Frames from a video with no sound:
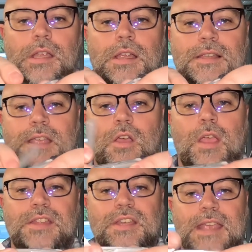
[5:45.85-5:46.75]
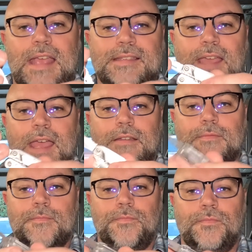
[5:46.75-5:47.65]
So it just has that
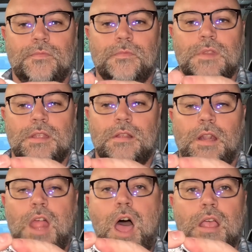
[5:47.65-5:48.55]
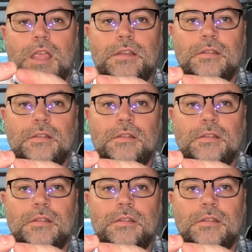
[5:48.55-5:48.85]
lock